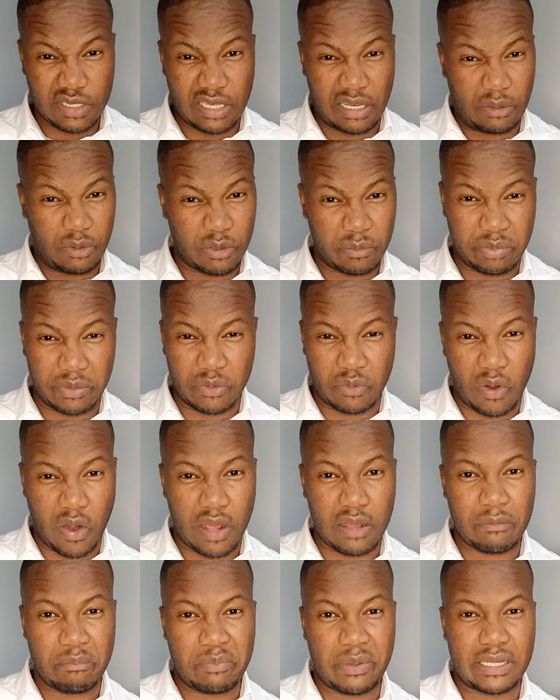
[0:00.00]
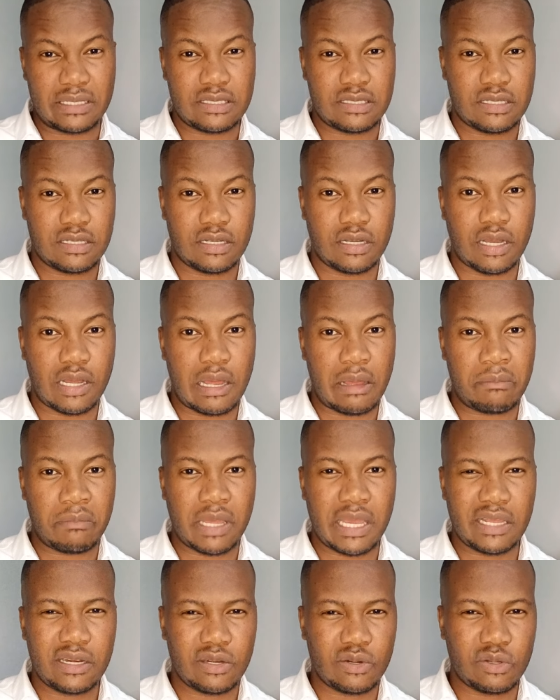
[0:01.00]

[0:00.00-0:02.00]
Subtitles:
this, I could be wrong, but I had a